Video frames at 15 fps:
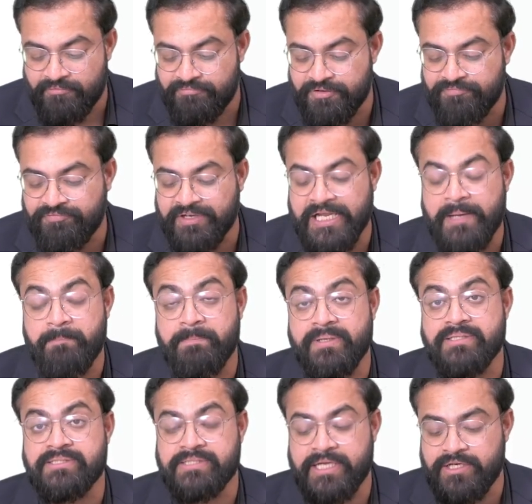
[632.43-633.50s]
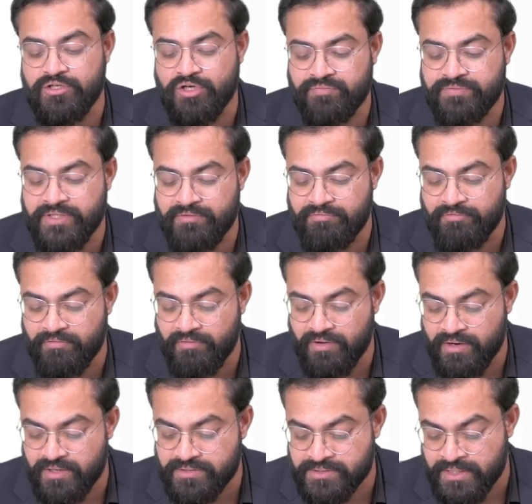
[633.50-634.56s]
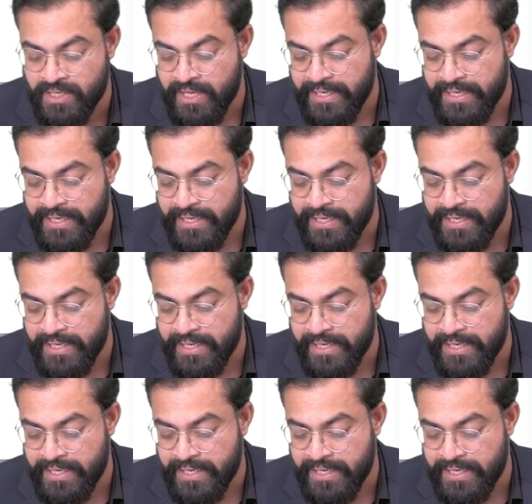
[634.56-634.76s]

50% of the works